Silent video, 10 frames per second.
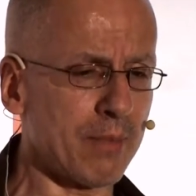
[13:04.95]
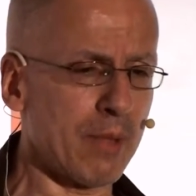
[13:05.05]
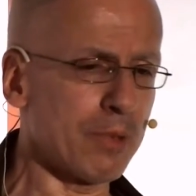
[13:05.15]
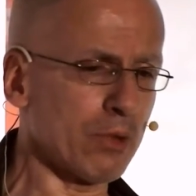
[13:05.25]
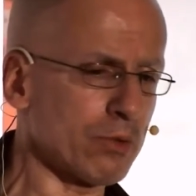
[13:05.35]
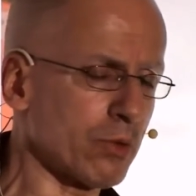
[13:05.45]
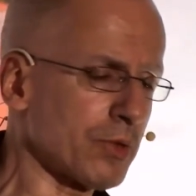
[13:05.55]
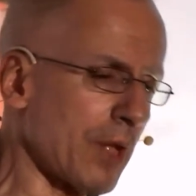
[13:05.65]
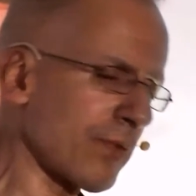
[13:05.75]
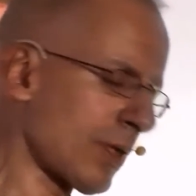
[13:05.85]
a, bit of
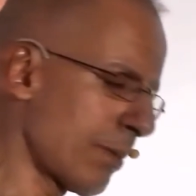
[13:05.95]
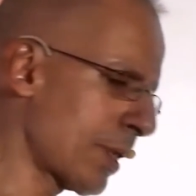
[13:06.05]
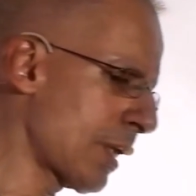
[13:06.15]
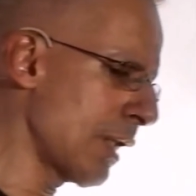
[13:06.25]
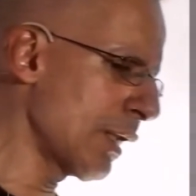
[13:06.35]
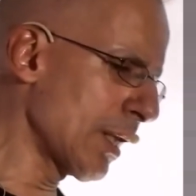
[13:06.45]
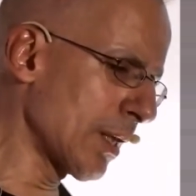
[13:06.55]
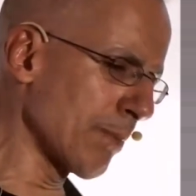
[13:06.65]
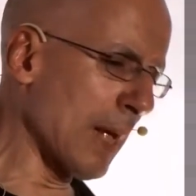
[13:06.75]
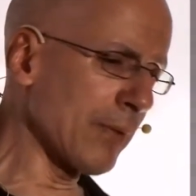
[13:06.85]
success at the
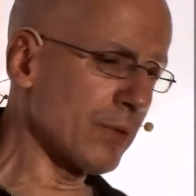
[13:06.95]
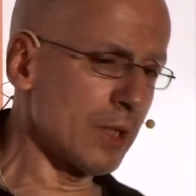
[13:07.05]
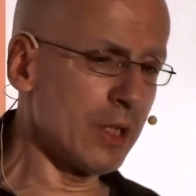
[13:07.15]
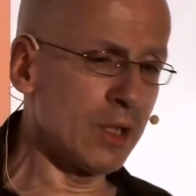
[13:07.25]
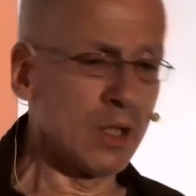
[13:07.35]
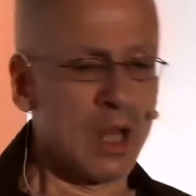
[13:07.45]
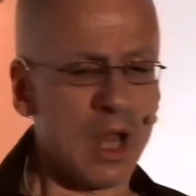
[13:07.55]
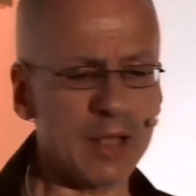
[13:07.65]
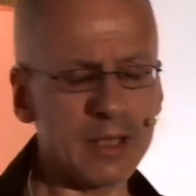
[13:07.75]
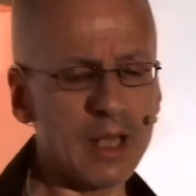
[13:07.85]
beginning, monthly,
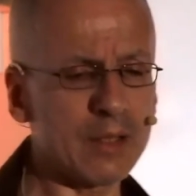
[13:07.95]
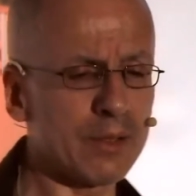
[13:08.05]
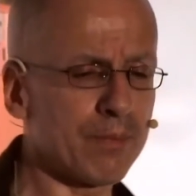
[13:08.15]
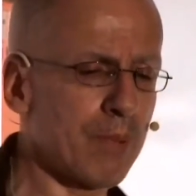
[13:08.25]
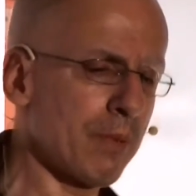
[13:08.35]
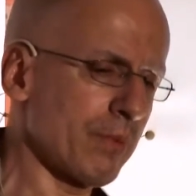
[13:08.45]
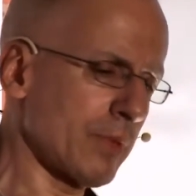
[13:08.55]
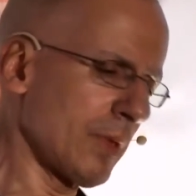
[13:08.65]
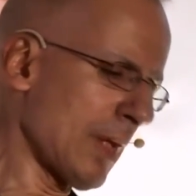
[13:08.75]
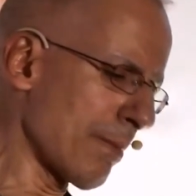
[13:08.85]
and then
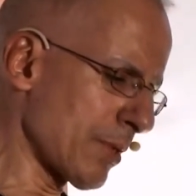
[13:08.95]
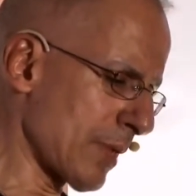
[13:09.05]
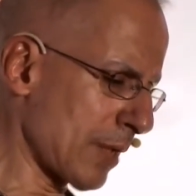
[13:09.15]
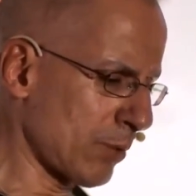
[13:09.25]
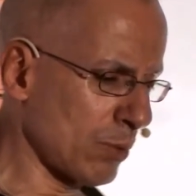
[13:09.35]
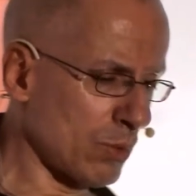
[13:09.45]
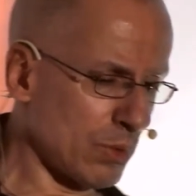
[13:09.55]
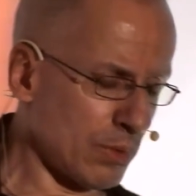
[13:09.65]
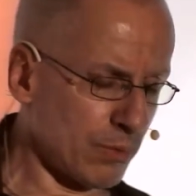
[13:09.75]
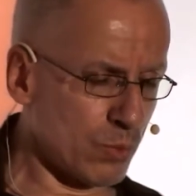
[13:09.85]
the numbers start to
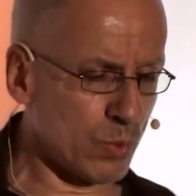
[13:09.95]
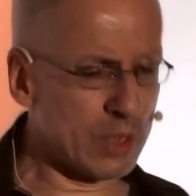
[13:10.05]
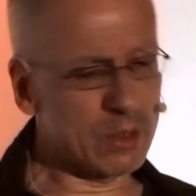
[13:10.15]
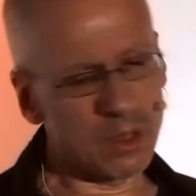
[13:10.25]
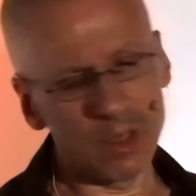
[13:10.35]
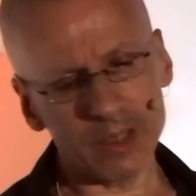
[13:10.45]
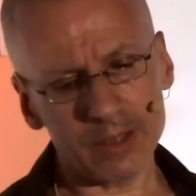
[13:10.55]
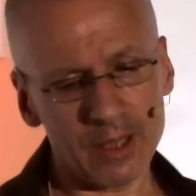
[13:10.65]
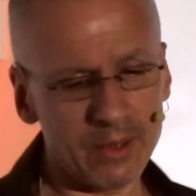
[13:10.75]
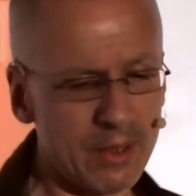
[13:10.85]
dwindle. And
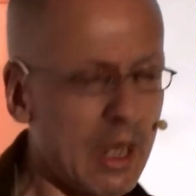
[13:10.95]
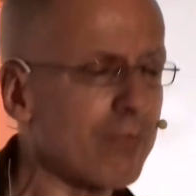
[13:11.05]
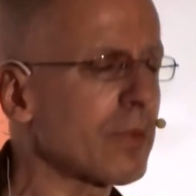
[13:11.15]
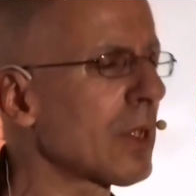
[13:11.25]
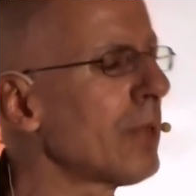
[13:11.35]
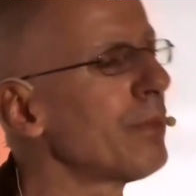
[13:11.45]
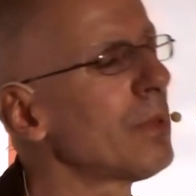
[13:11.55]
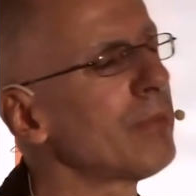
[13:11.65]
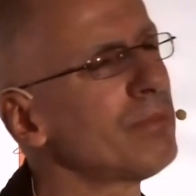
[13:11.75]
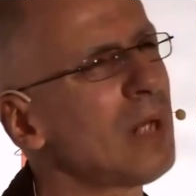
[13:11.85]
then after,
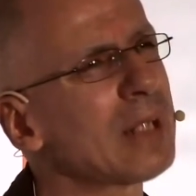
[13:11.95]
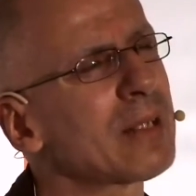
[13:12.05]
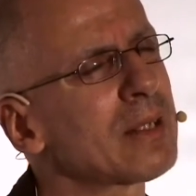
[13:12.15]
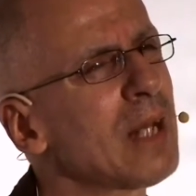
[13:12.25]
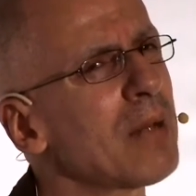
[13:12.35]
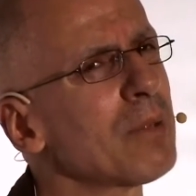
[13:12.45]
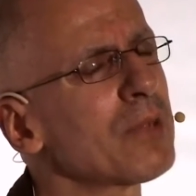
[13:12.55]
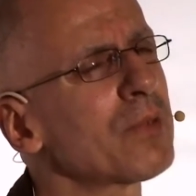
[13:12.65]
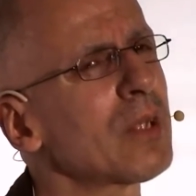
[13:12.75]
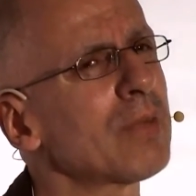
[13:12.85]
um, at the time
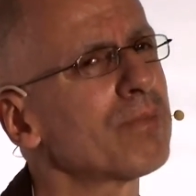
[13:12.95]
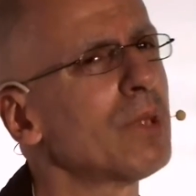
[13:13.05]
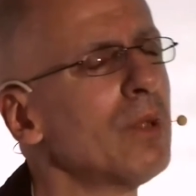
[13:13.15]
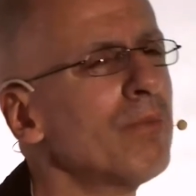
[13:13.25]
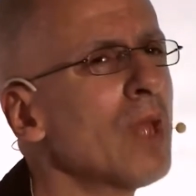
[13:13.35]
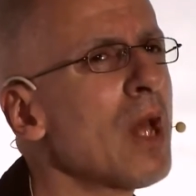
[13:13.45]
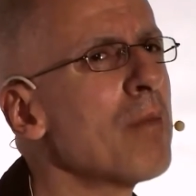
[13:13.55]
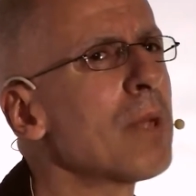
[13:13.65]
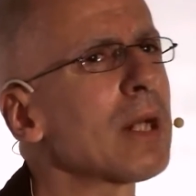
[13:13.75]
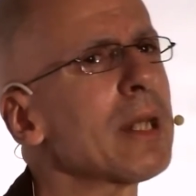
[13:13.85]
last year, um,
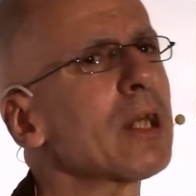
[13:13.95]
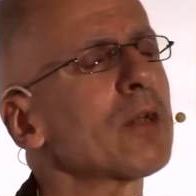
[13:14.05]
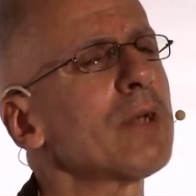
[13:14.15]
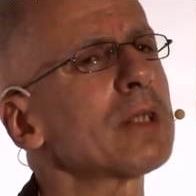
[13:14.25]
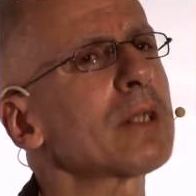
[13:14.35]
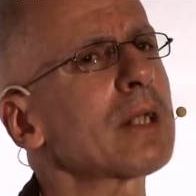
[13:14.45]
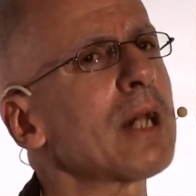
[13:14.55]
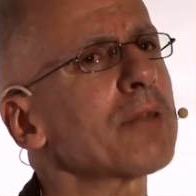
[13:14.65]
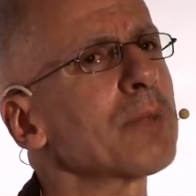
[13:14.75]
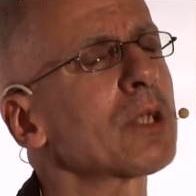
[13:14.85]
Berlin Covert
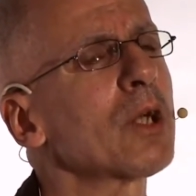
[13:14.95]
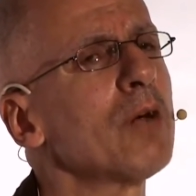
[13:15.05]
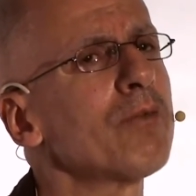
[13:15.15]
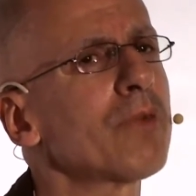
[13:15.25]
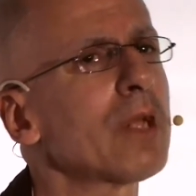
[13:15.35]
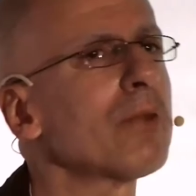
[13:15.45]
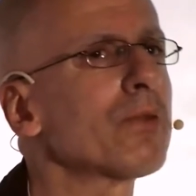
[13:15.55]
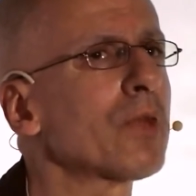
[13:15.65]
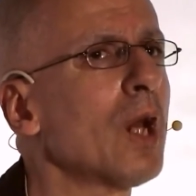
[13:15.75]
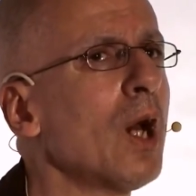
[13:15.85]
Harassment
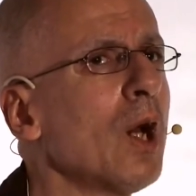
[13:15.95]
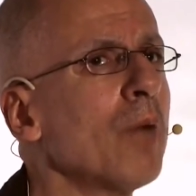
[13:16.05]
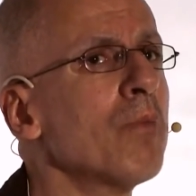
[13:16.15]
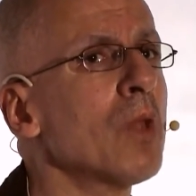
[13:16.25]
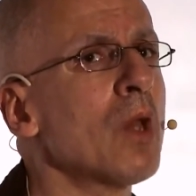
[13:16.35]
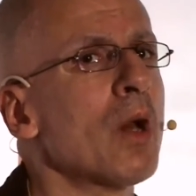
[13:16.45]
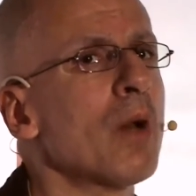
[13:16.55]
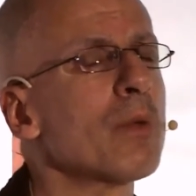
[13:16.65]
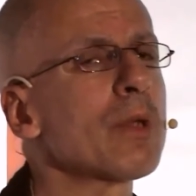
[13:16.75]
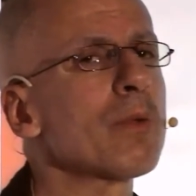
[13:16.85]
Conference, uh,
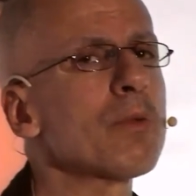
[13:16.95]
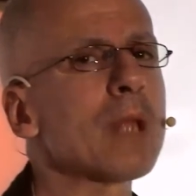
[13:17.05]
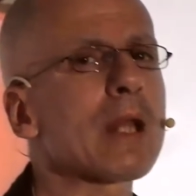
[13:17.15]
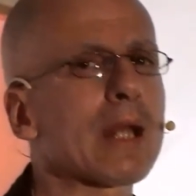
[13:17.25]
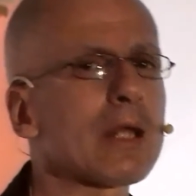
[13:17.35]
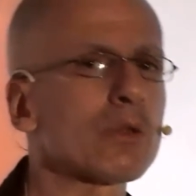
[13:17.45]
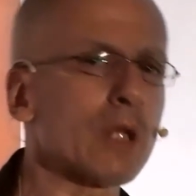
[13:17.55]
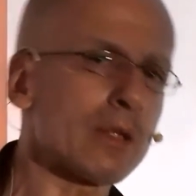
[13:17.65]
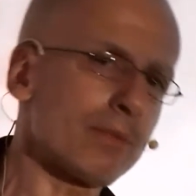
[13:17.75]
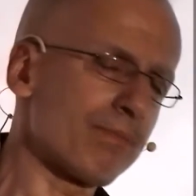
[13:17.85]
we, we managed again to
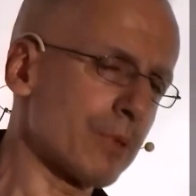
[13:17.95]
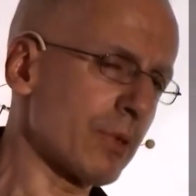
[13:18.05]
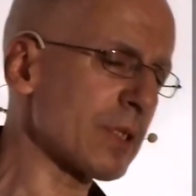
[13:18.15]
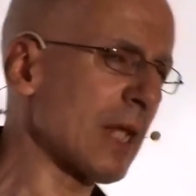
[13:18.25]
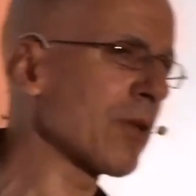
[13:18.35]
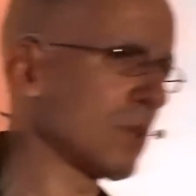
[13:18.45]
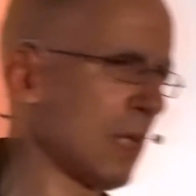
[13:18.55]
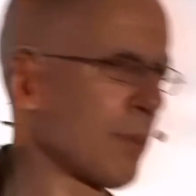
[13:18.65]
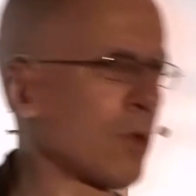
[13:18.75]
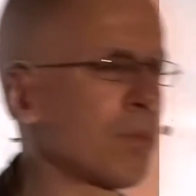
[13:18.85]
get a substantial
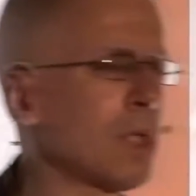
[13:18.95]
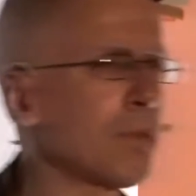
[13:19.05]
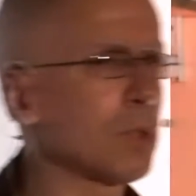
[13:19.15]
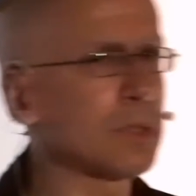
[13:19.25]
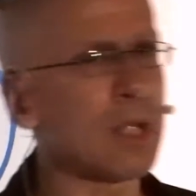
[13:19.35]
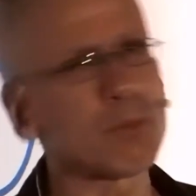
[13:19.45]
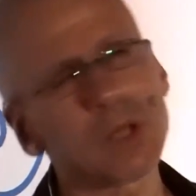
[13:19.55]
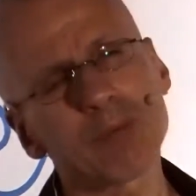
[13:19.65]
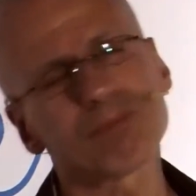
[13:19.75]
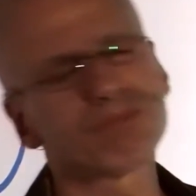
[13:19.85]
number of people. Then we
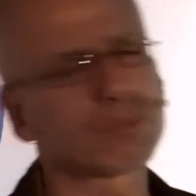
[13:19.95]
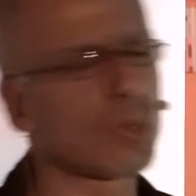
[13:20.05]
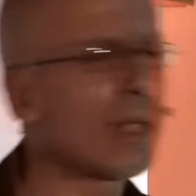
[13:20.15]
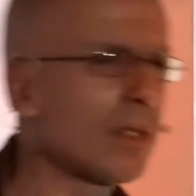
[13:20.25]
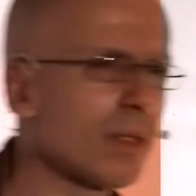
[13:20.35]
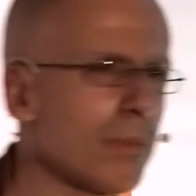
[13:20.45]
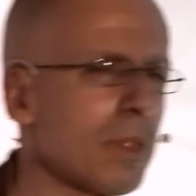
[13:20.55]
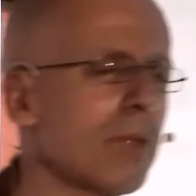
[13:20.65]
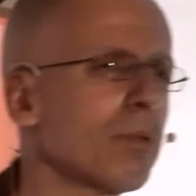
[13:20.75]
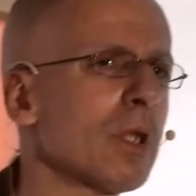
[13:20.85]
have 20
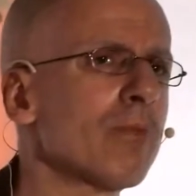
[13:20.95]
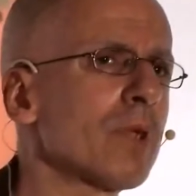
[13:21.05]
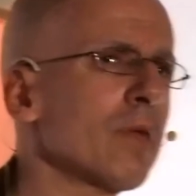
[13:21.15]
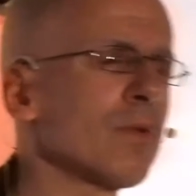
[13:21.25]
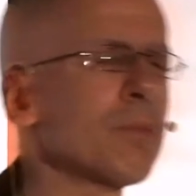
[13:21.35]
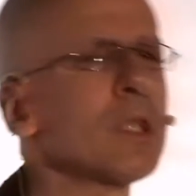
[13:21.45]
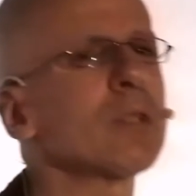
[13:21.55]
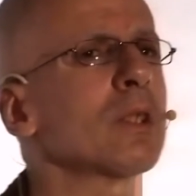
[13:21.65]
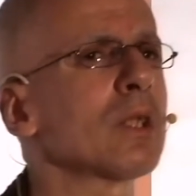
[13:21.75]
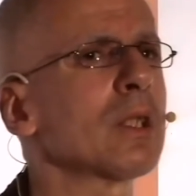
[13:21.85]
people every, every
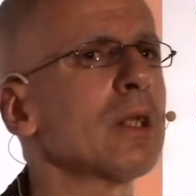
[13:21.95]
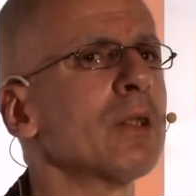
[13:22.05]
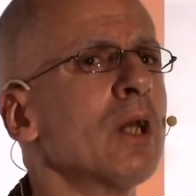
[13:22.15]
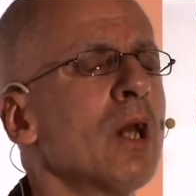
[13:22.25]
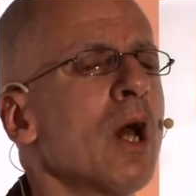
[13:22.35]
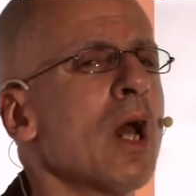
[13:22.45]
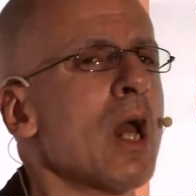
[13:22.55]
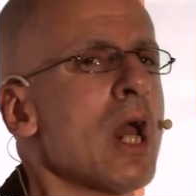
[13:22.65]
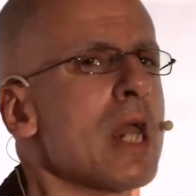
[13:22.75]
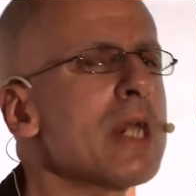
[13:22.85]
meeting, and then
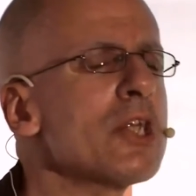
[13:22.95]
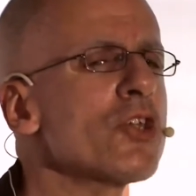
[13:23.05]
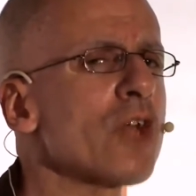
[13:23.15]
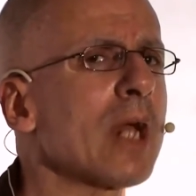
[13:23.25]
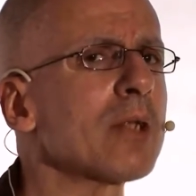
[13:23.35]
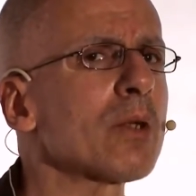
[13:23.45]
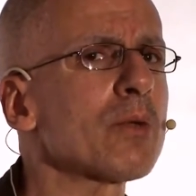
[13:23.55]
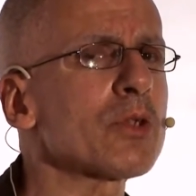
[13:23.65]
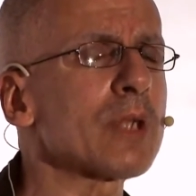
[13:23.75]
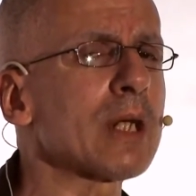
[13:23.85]
in January,
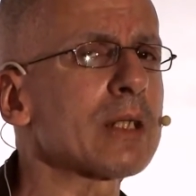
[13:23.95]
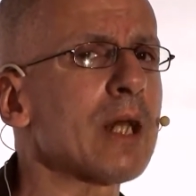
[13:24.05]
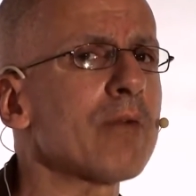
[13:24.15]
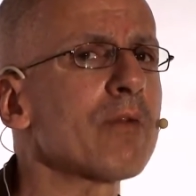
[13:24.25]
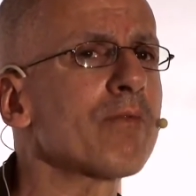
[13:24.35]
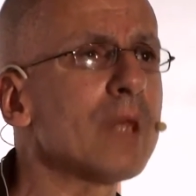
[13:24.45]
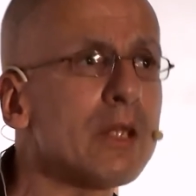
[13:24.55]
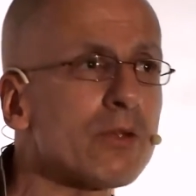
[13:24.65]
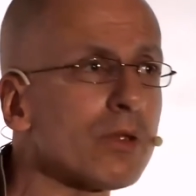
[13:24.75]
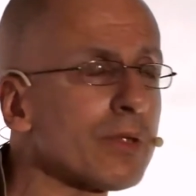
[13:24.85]
we start having
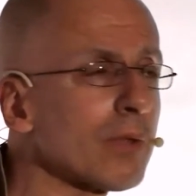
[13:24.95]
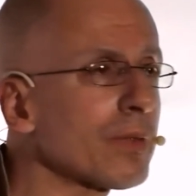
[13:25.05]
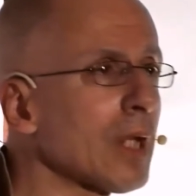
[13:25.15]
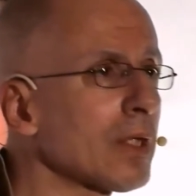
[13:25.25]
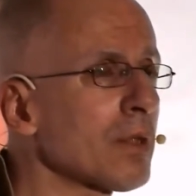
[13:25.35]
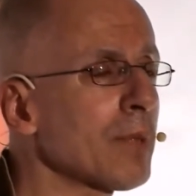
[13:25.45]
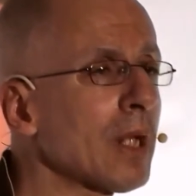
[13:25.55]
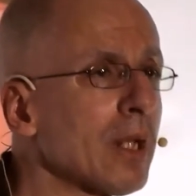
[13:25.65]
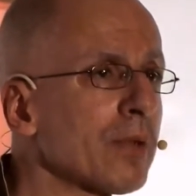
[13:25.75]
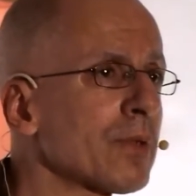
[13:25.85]
videos of item
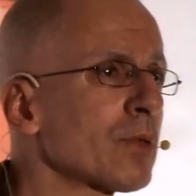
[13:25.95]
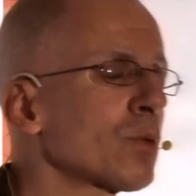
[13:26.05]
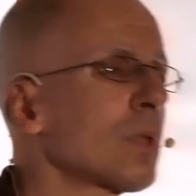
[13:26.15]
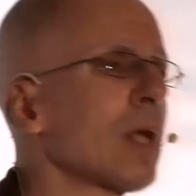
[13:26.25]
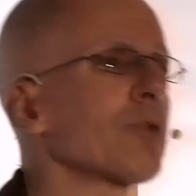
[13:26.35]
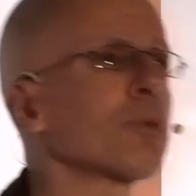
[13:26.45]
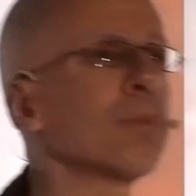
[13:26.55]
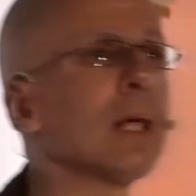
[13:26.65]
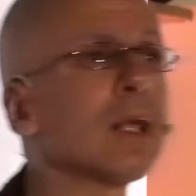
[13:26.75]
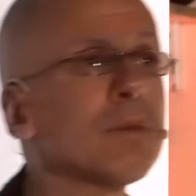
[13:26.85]
and to tell the
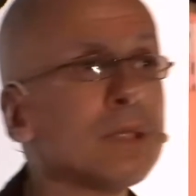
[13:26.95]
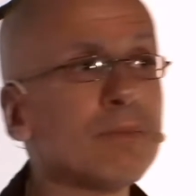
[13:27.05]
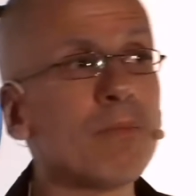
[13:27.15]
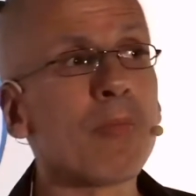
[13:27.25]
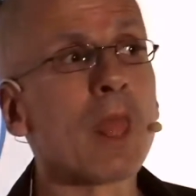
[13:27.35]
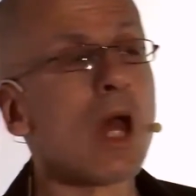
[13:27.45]
parliament.